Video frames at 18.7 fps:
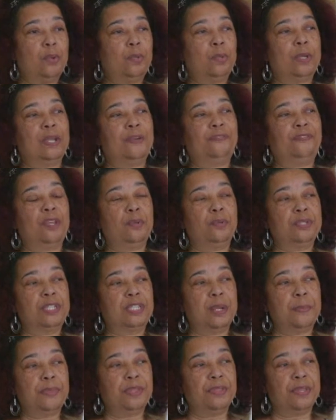if there was
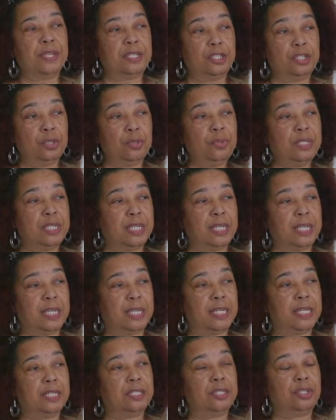something that you
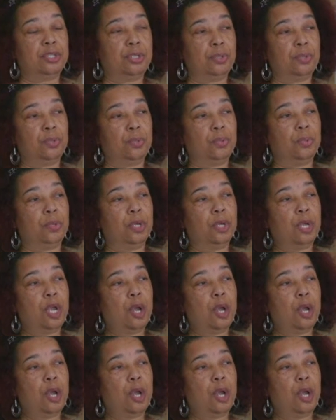did to